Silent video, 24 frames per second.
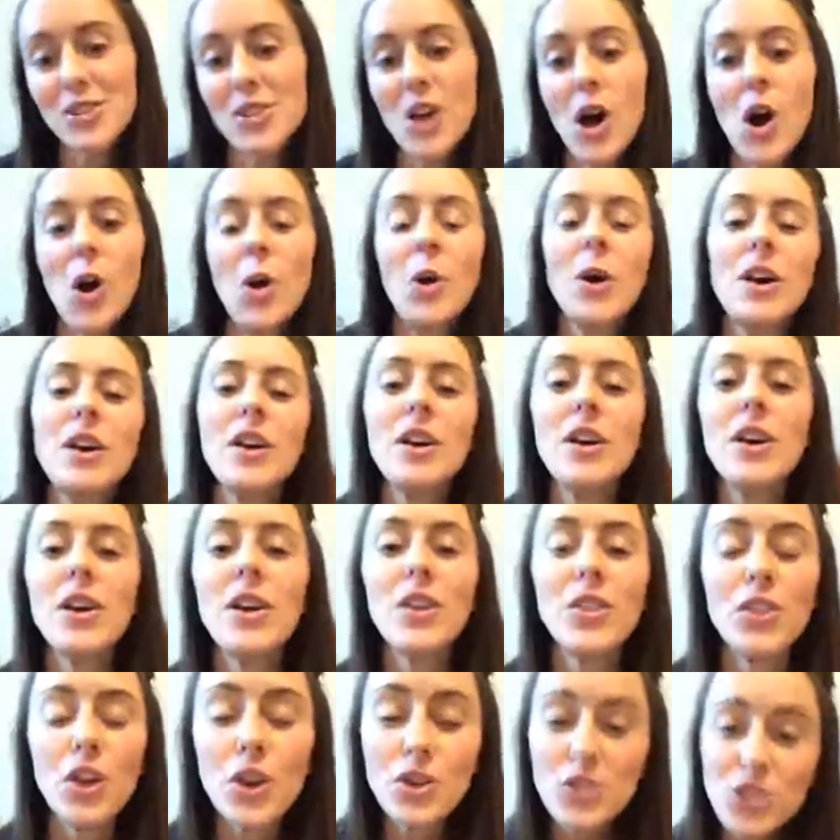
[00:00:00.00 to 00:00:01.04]
So
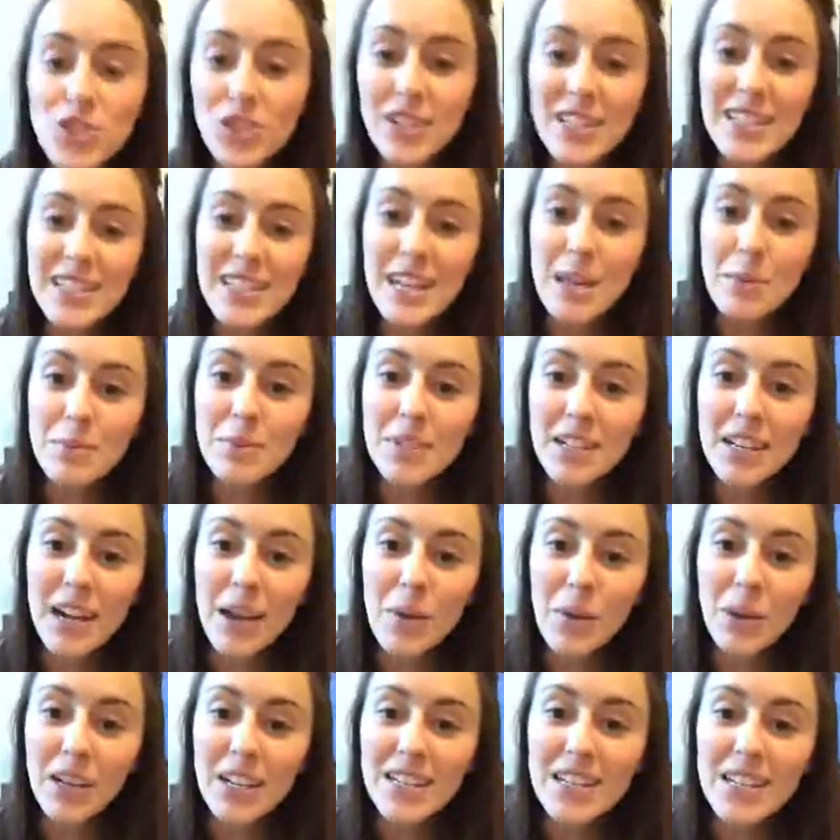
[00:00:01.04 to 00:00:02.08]
those are the tips that
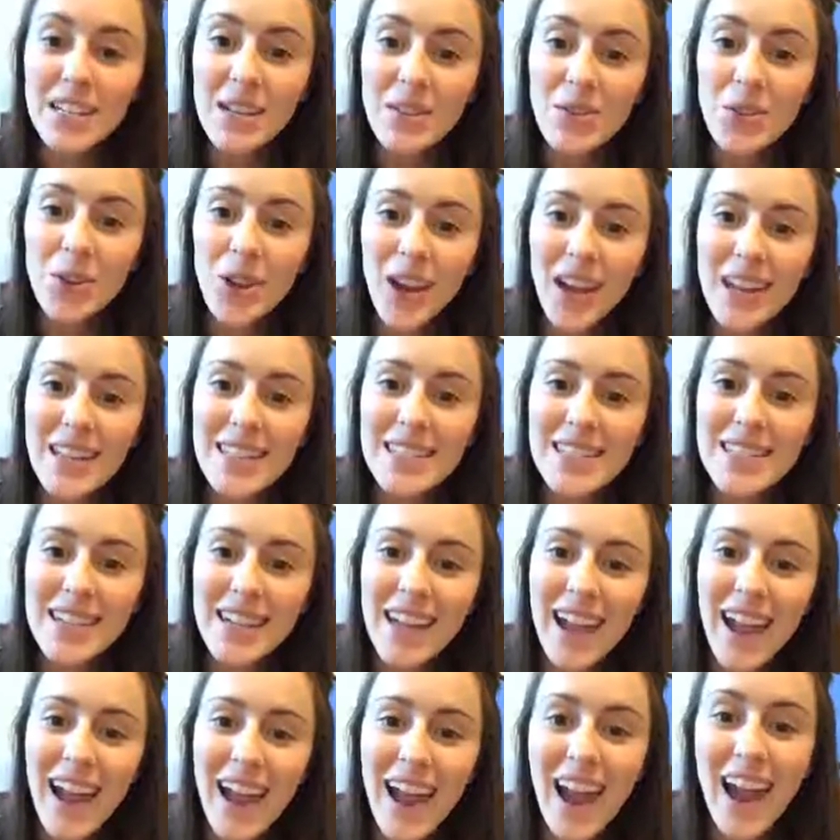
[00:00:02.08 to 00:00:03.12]
I wanted to give you guys
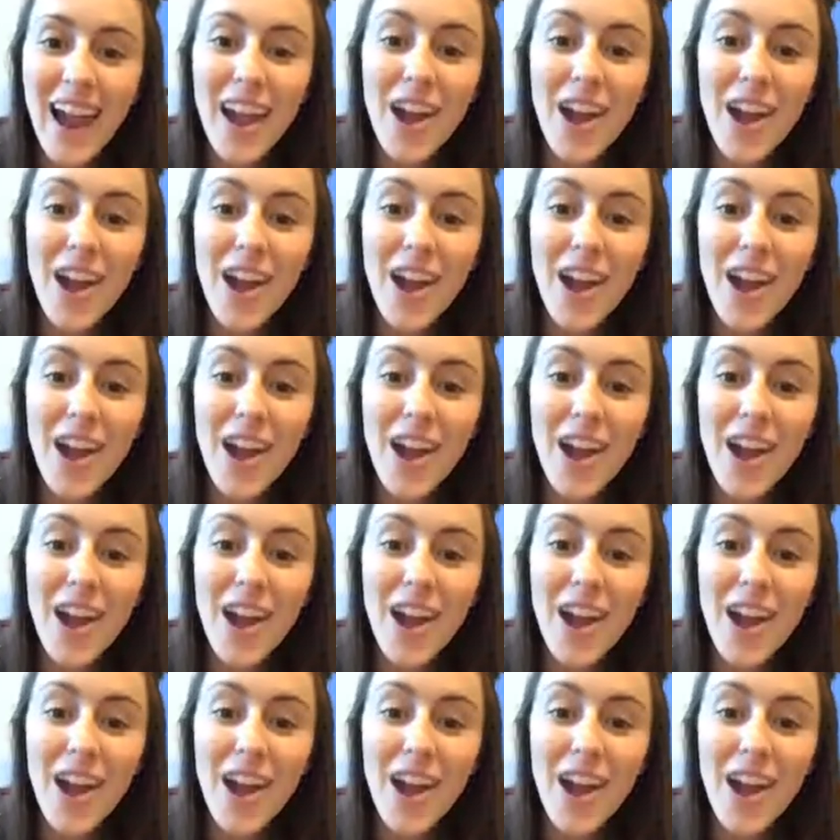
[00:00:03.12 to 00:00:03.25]
today.